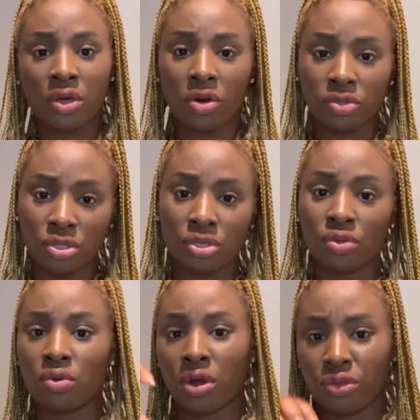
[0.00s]
cart
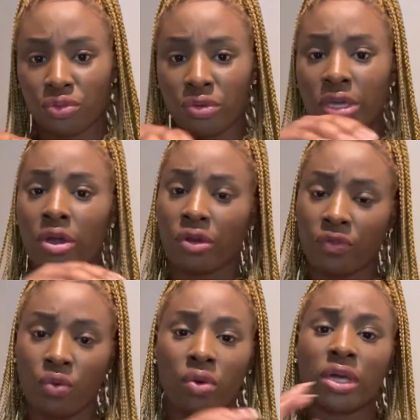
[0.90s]
2, cart 3,
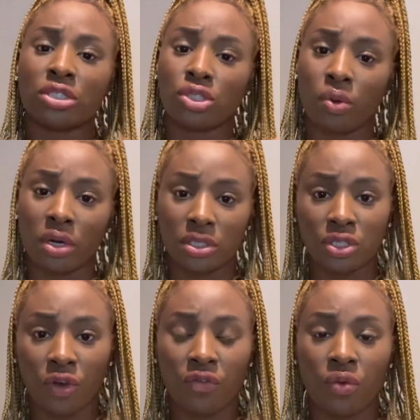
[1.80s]
cart 4, and so on and
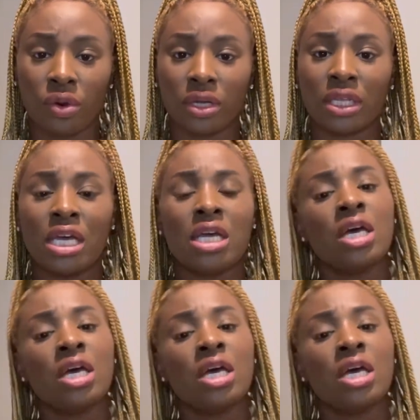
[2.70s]
so forth.